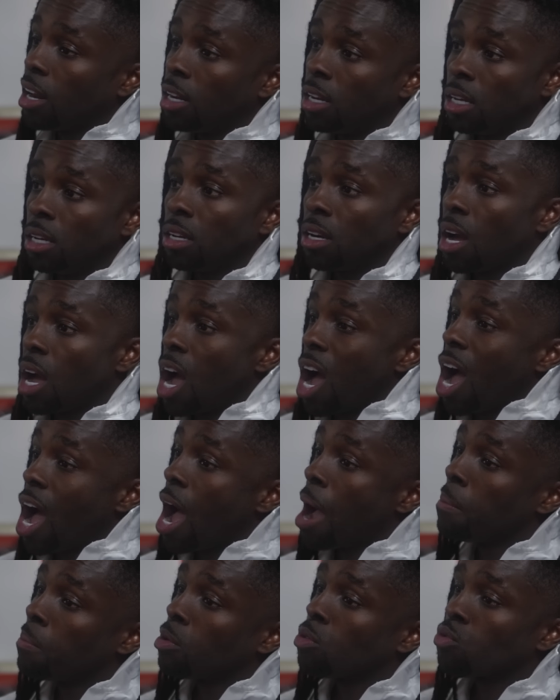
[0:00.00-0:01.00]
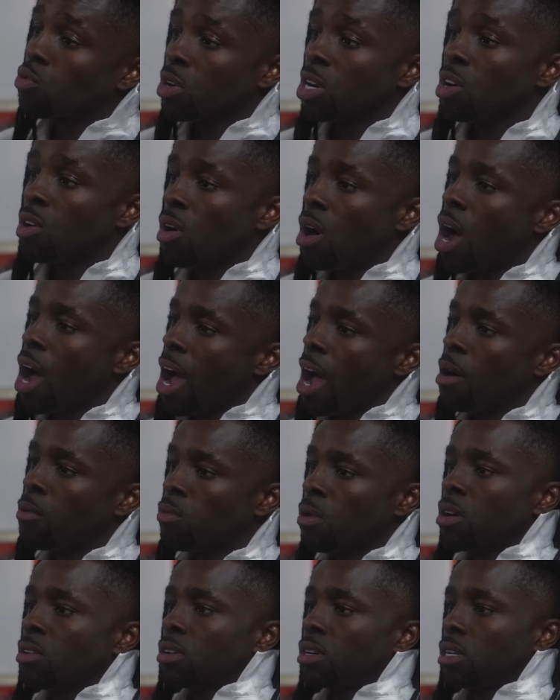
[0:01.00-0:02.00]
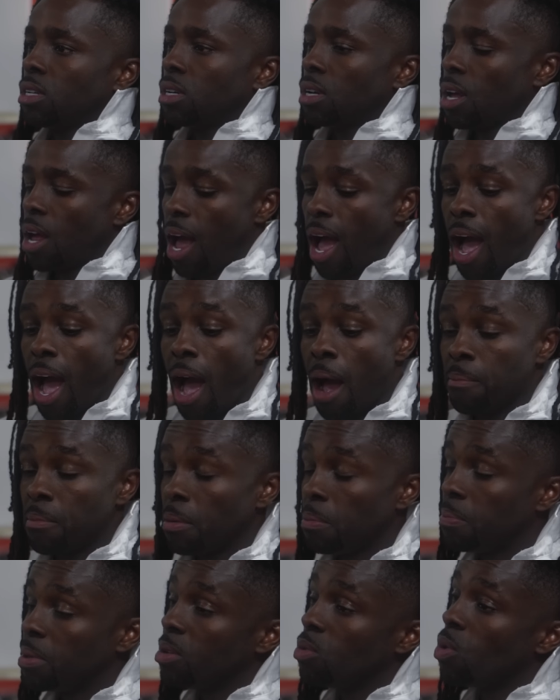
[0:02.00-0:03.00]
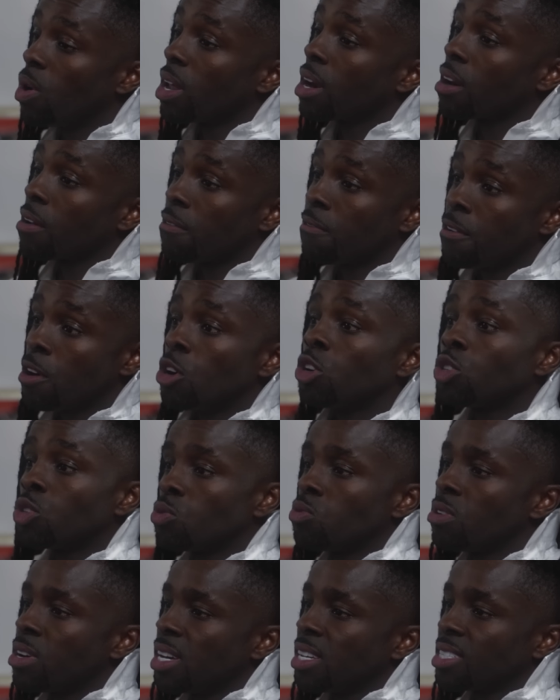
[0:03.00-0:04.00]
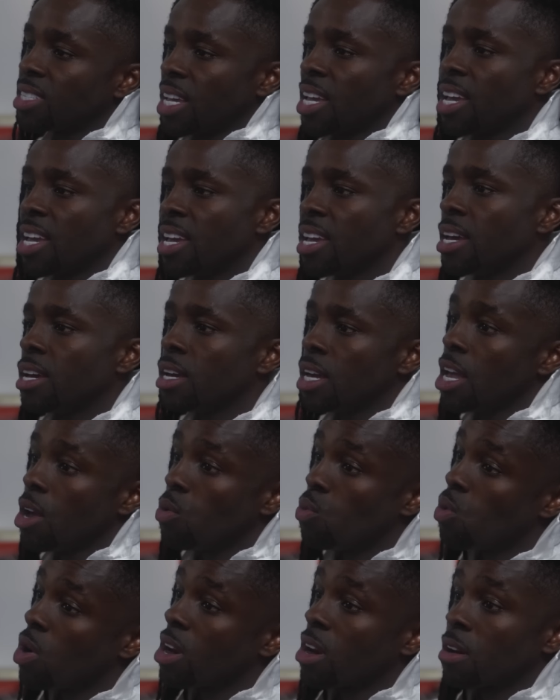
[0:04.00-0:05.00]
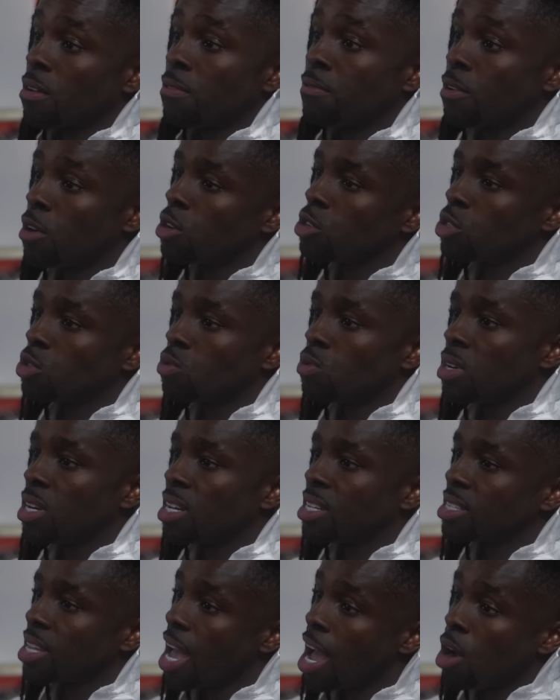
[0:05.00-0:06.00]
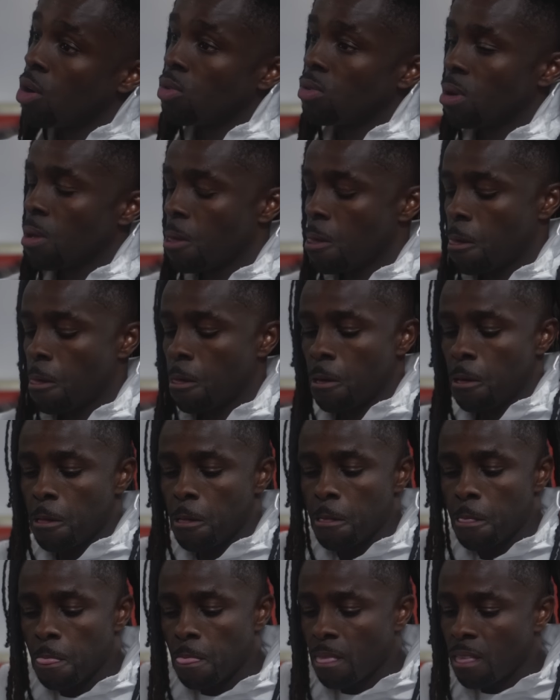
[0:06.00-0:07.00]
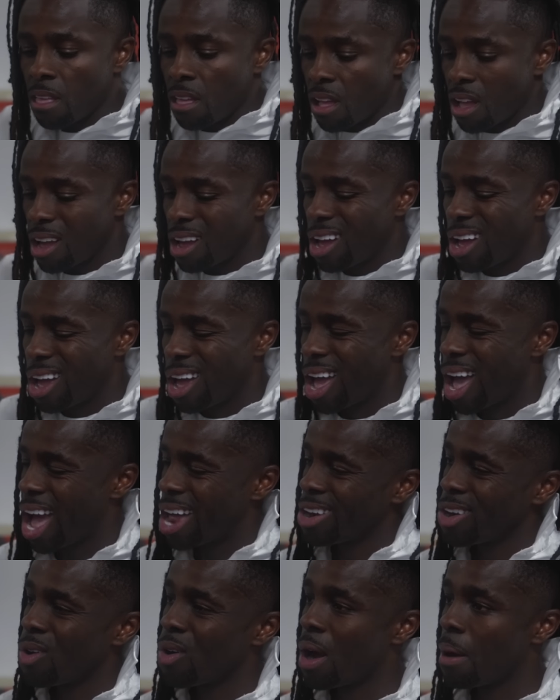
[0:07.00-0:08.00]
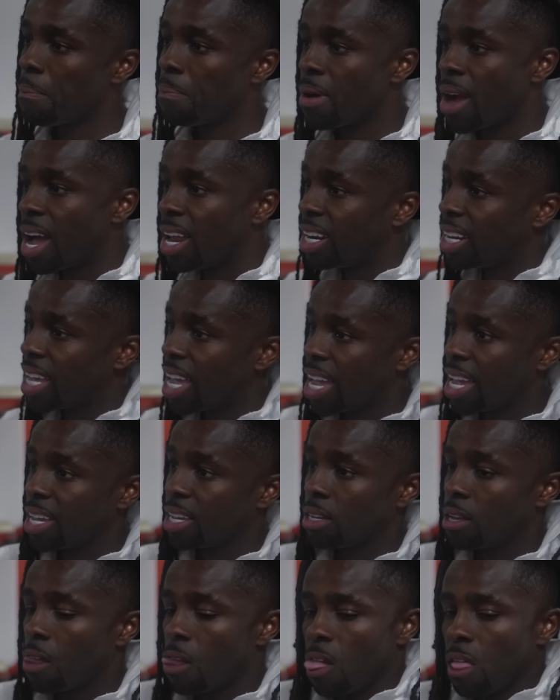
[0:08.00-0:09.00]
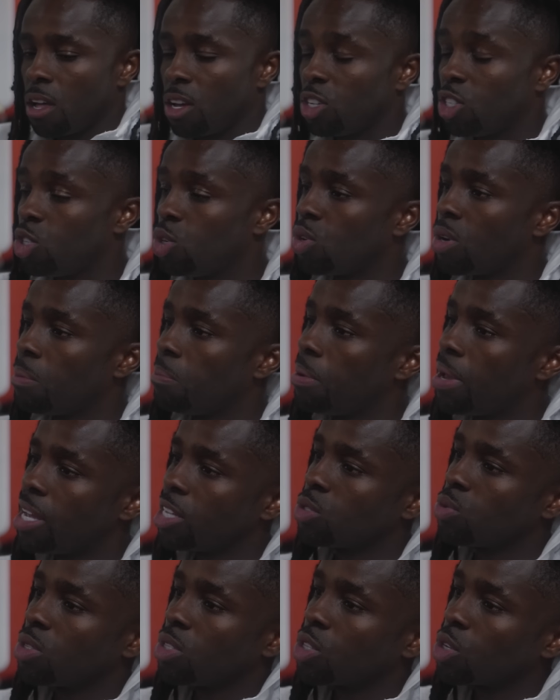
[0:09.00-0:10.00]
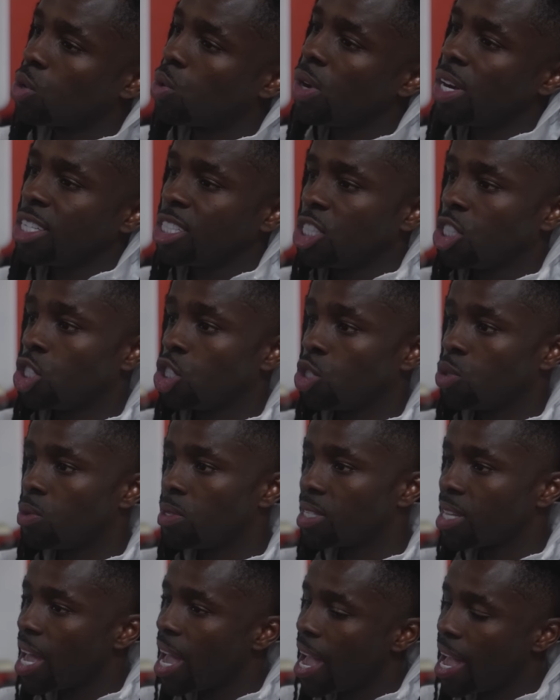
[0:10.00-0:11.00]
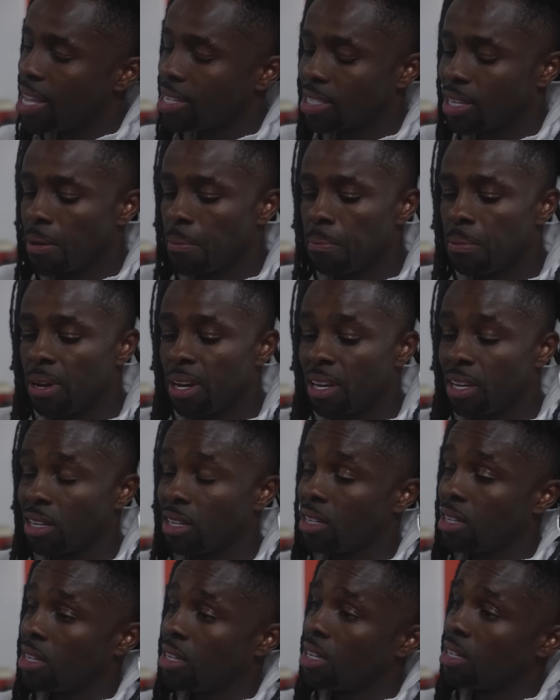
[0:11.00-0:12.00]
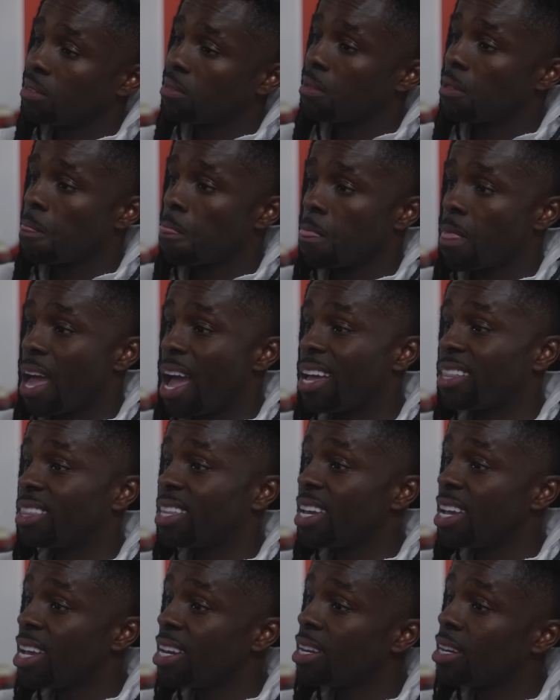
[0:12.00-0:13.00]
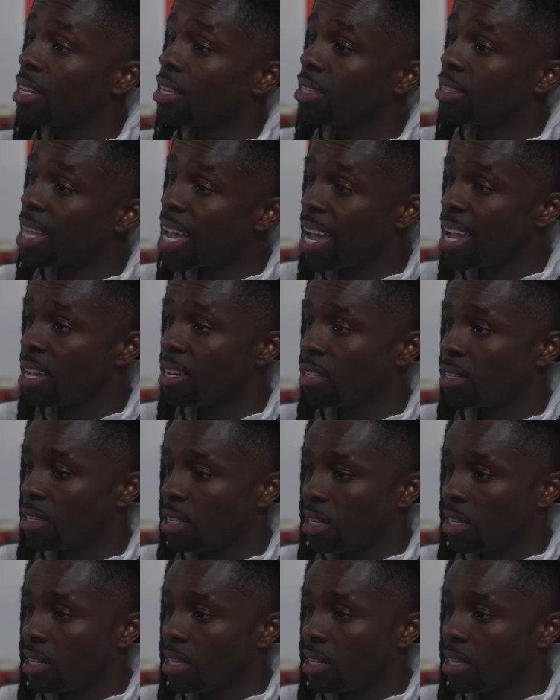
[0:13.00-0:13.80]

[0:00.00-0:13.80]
Look, I'm a real high worker. I'm going to be one of the first ones in here and one of the first ones out. I know I probably ain't do the best with the questions you was asking me, but at the end of the day,